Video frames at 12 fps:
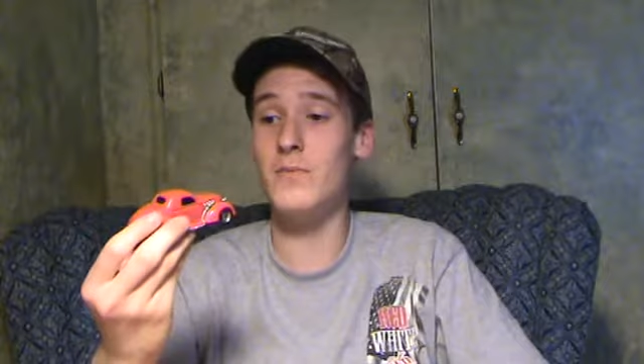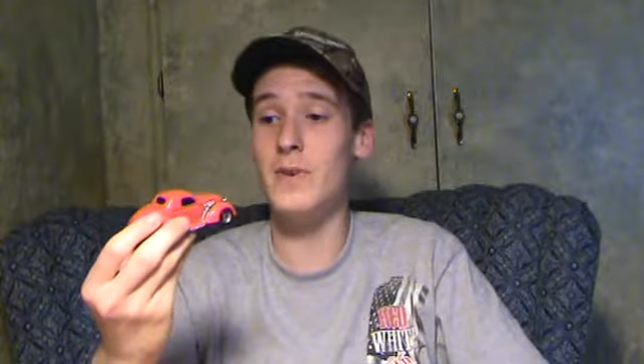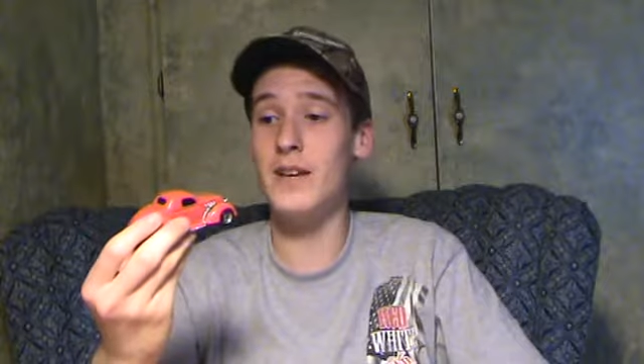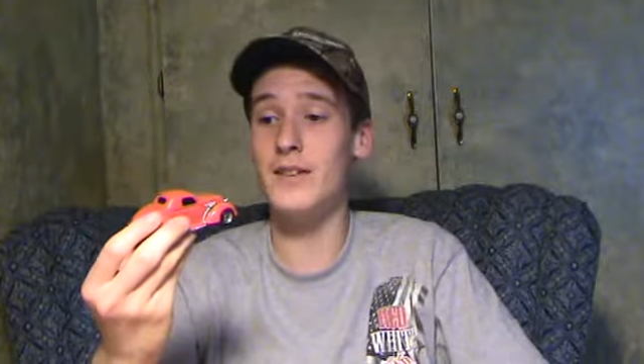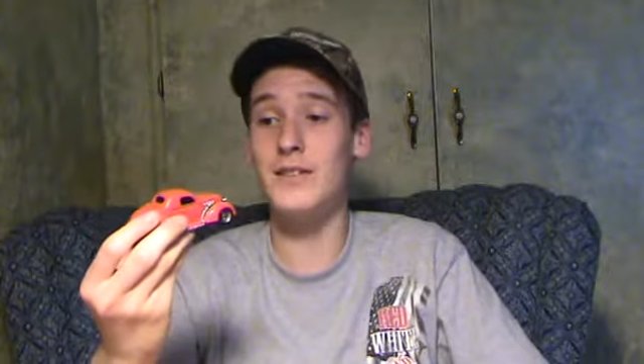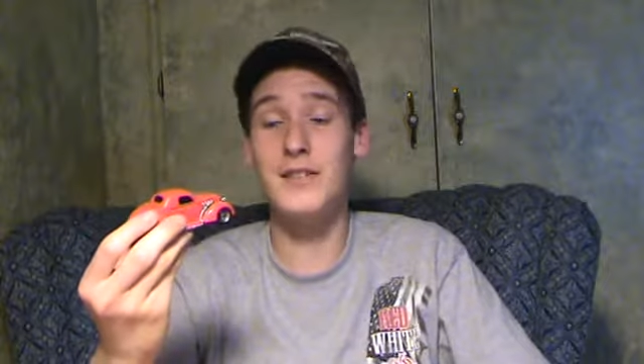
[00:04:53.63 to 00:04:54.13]

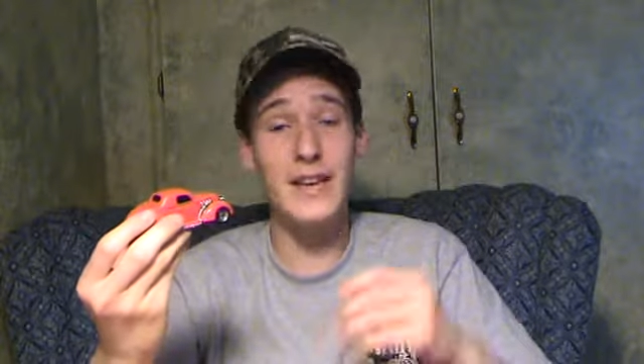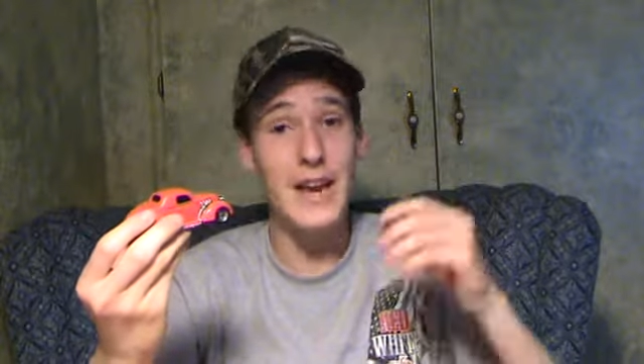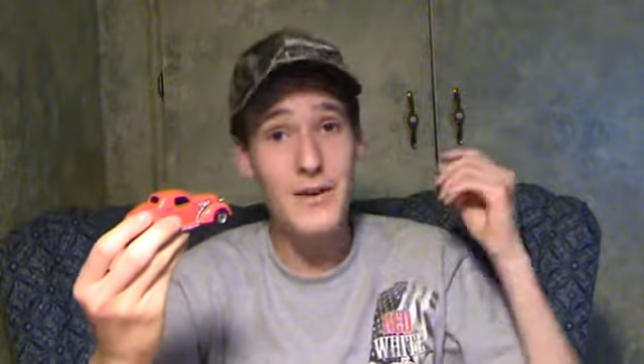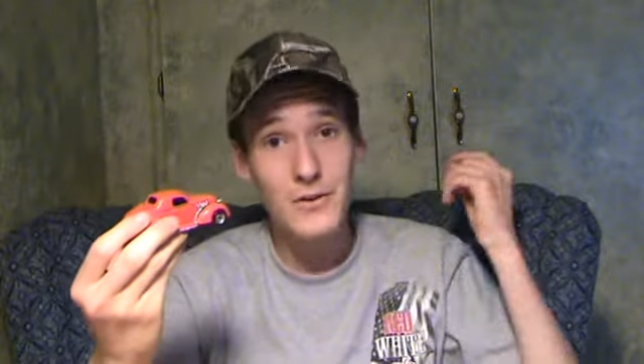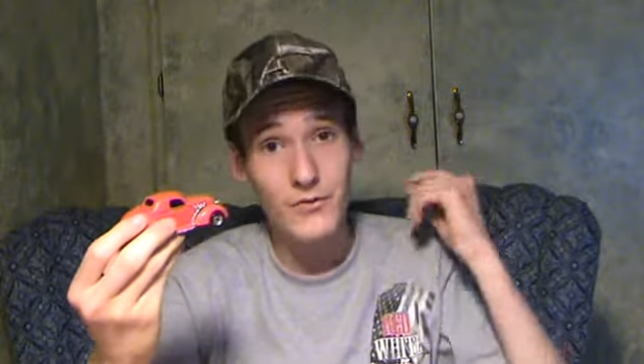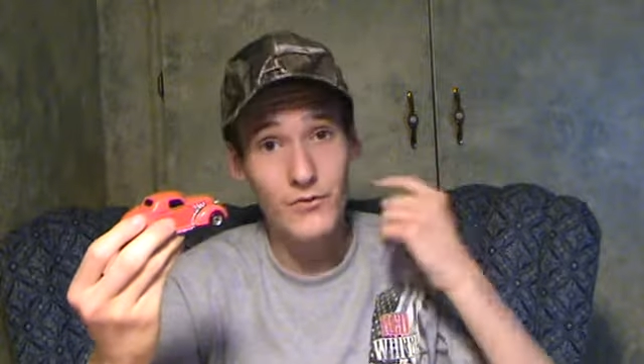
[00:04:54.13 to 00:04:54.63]
because it's a
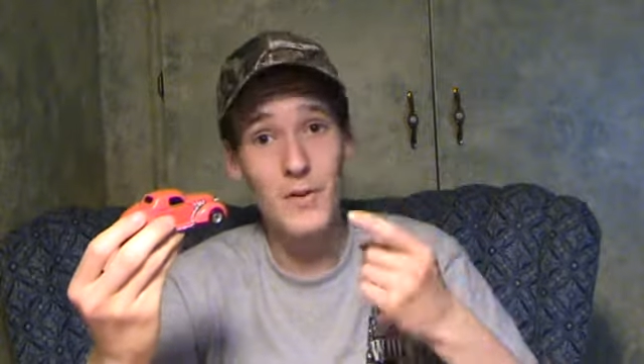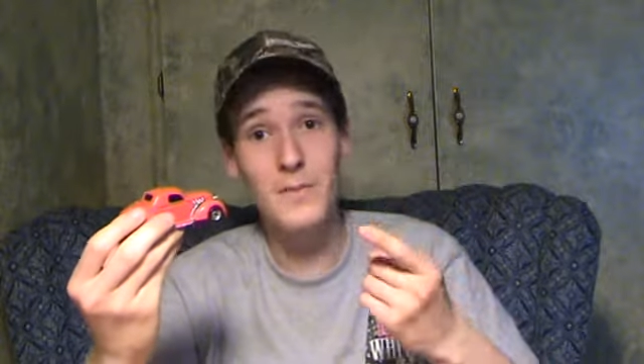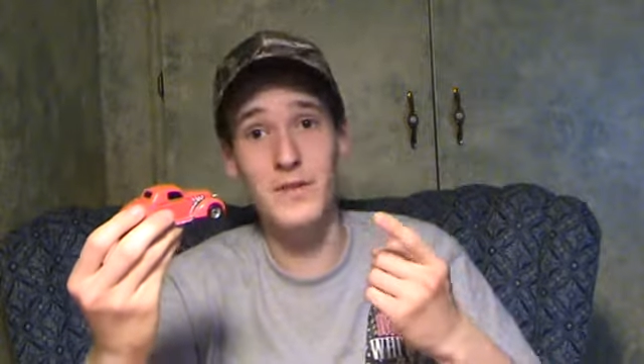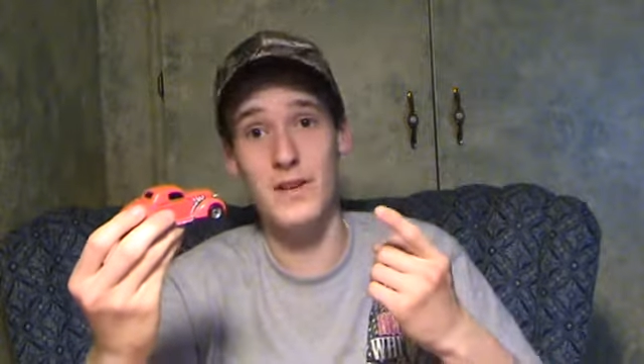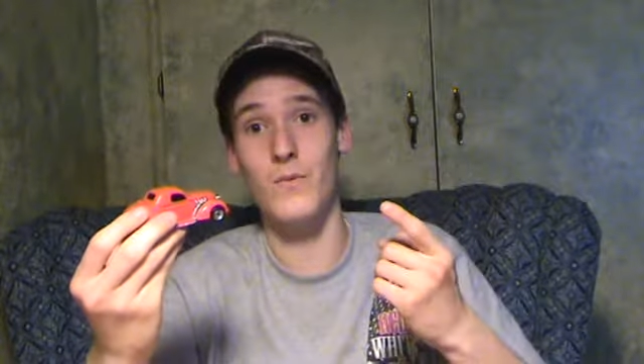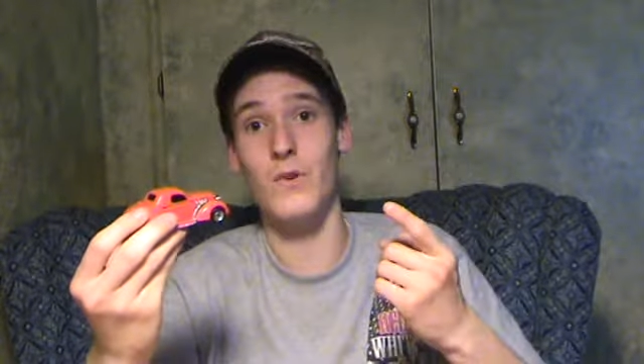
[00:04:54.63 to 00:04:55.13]
character from
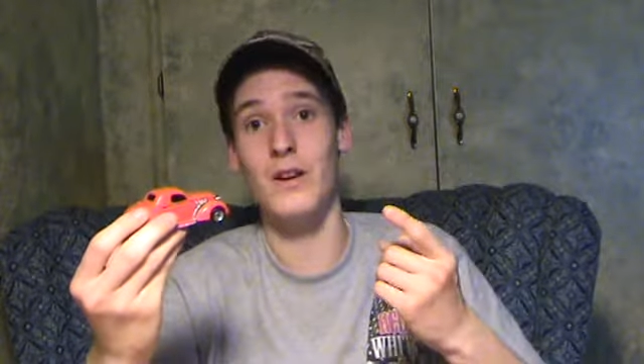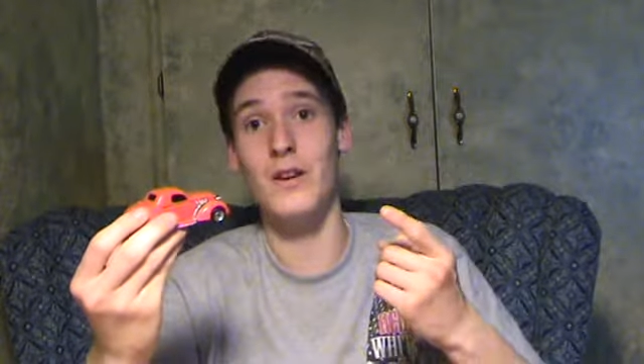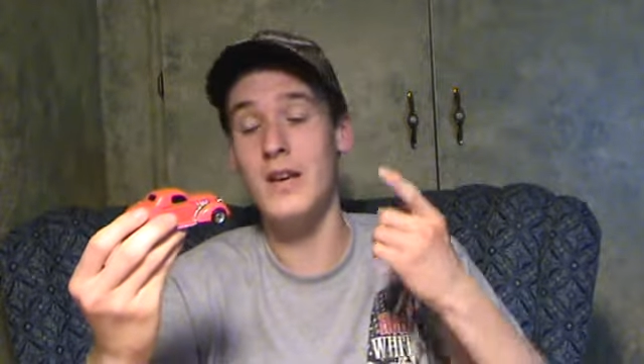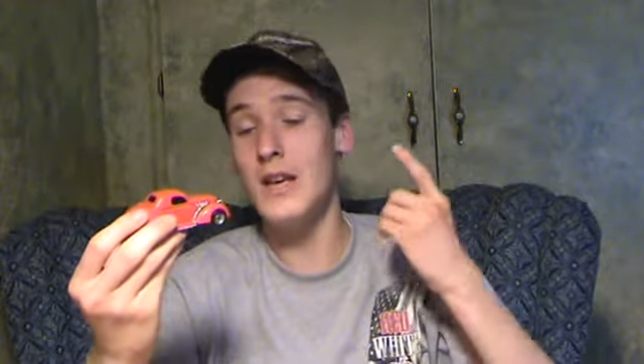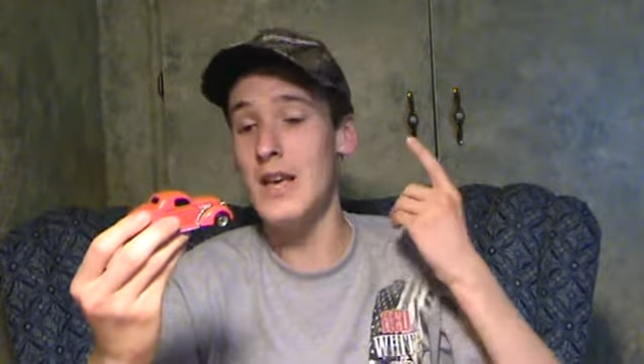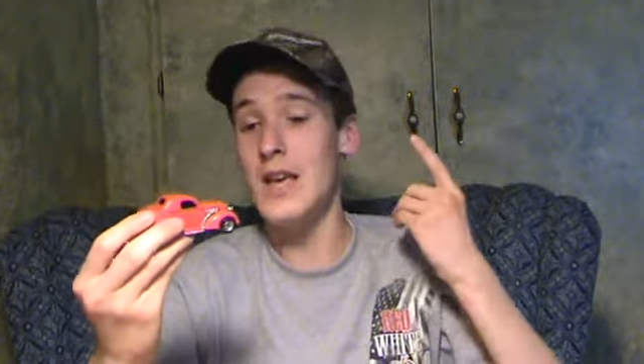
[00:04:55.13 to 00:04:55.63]
G1,